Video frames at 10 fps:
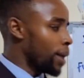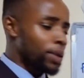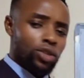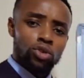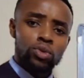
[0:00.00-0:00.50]

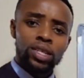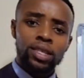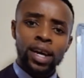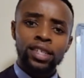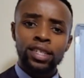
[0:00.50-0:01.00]
A person who
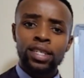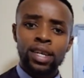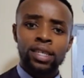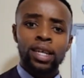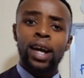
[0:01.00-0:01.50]
is 30
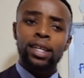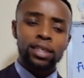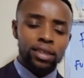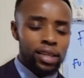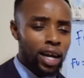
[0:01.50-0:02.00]
years,
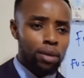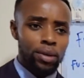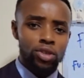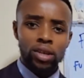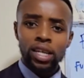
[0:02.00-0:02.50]
a young
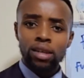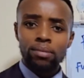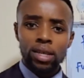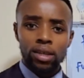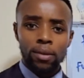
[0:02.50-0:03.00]
person
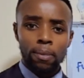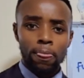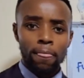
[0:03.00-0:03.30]
like me,